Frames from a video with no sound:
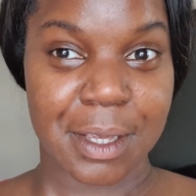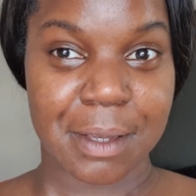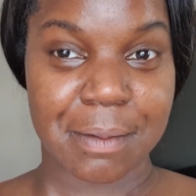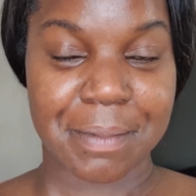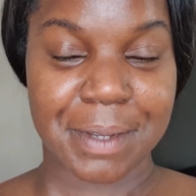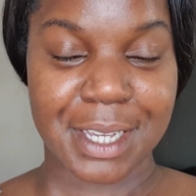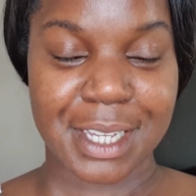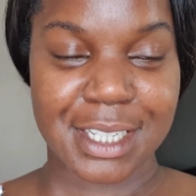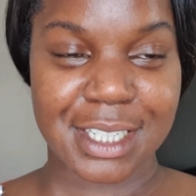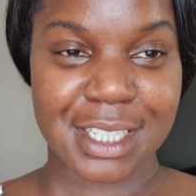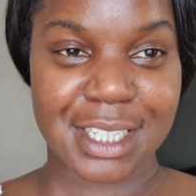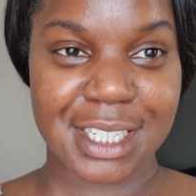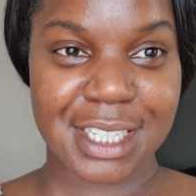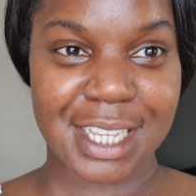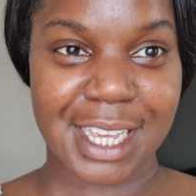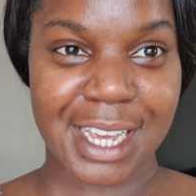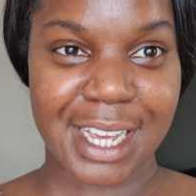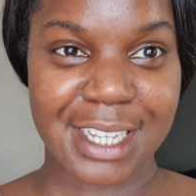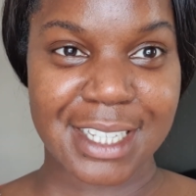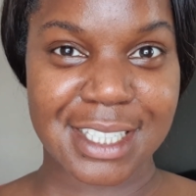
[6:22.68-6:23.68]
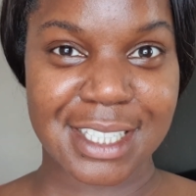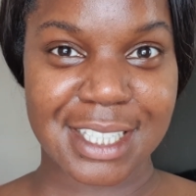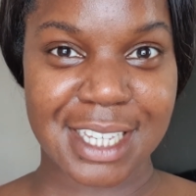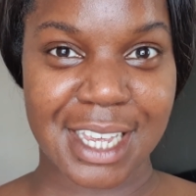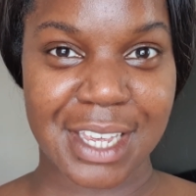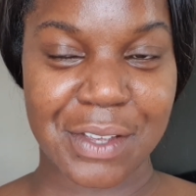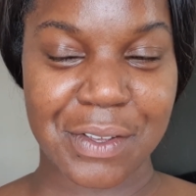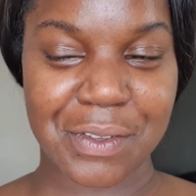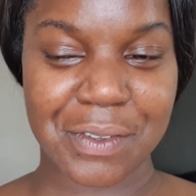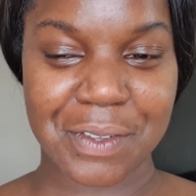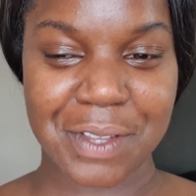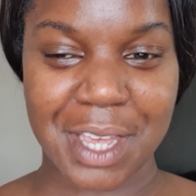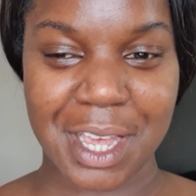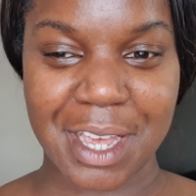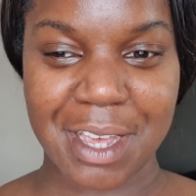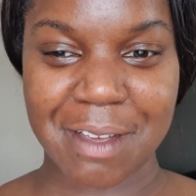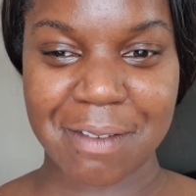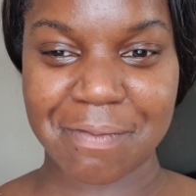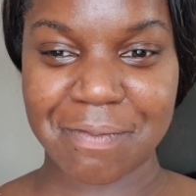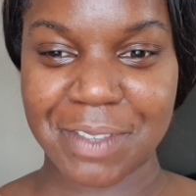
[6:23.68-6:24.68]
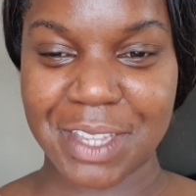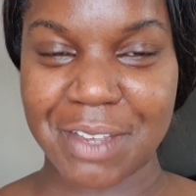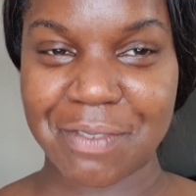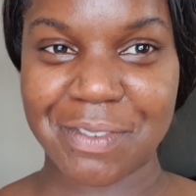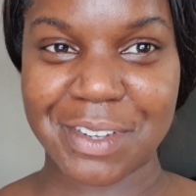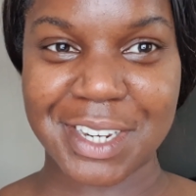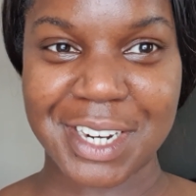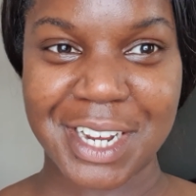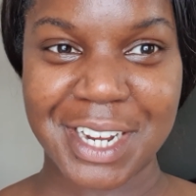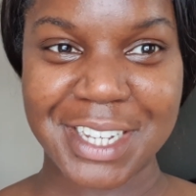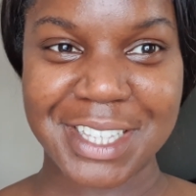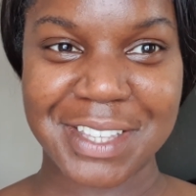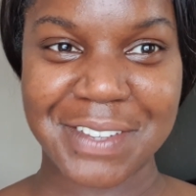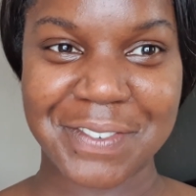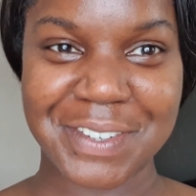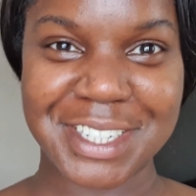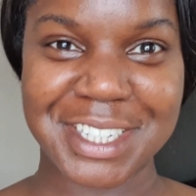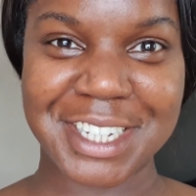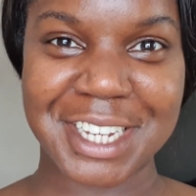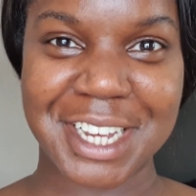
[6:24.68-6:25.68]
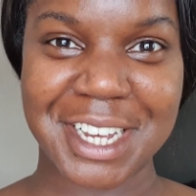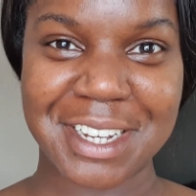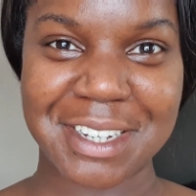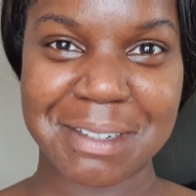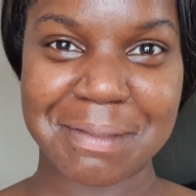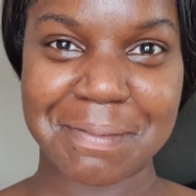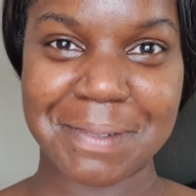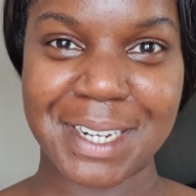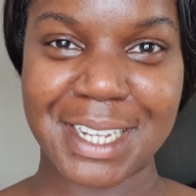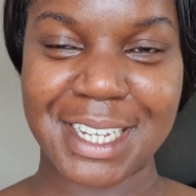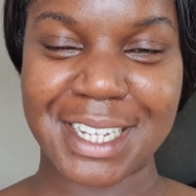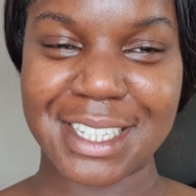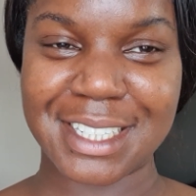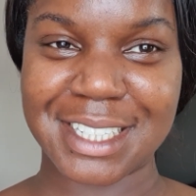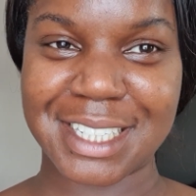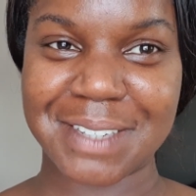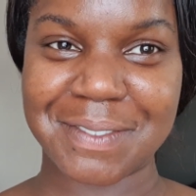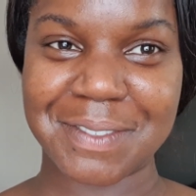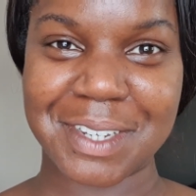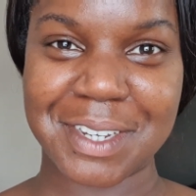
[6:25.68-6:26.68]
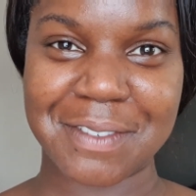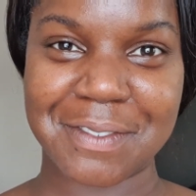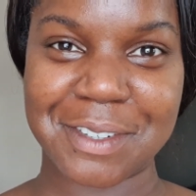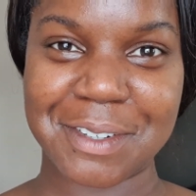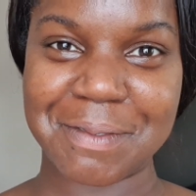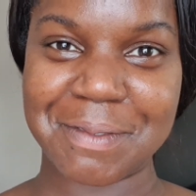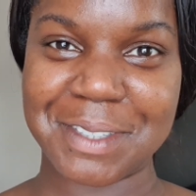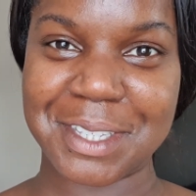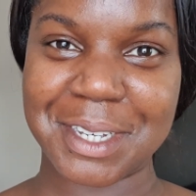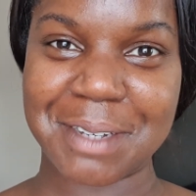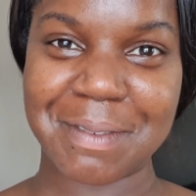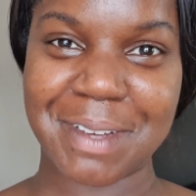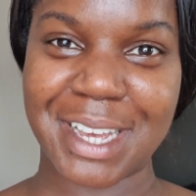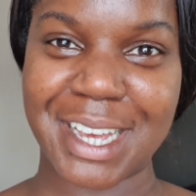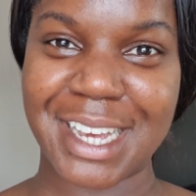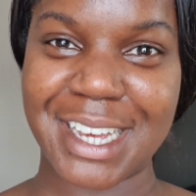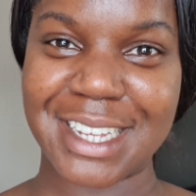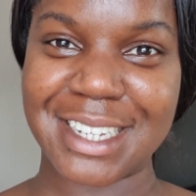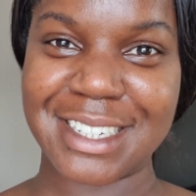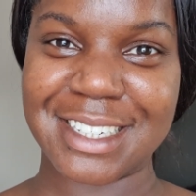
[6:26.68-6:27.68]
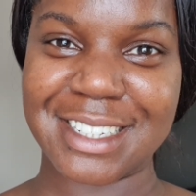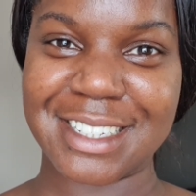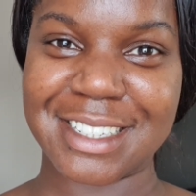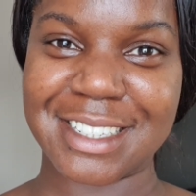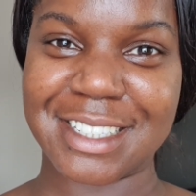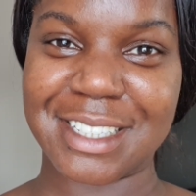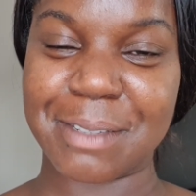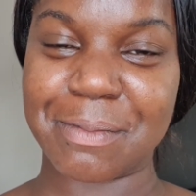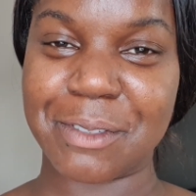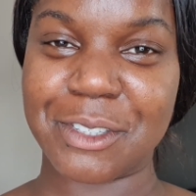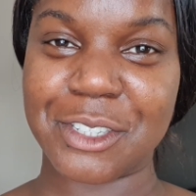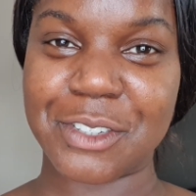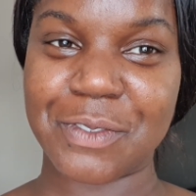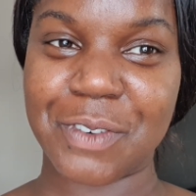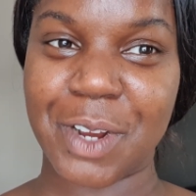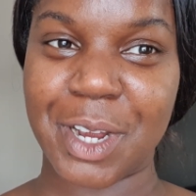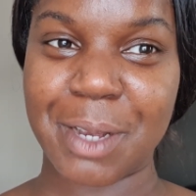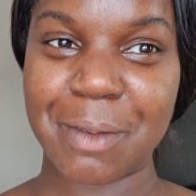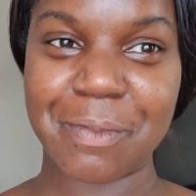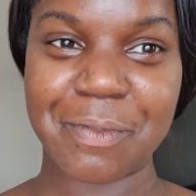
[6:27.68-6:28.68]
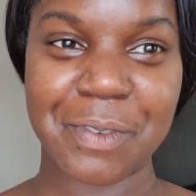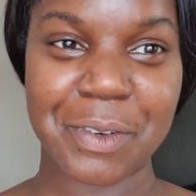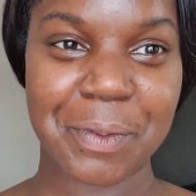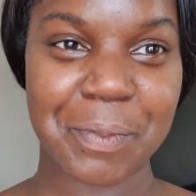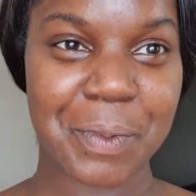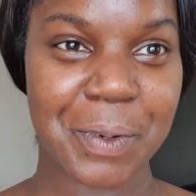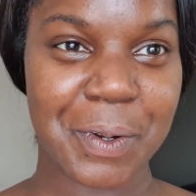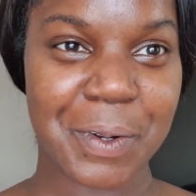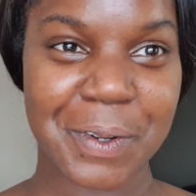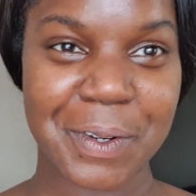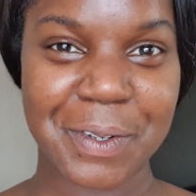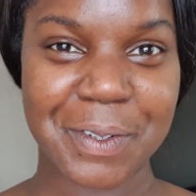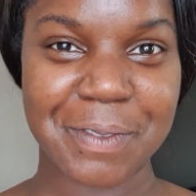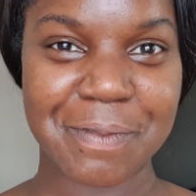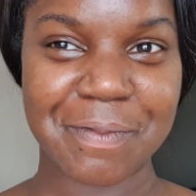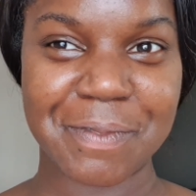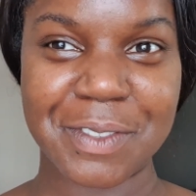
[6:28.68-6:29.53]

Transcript: But yes, if um, if you like the video, please give it a thumbs up and subscribe for more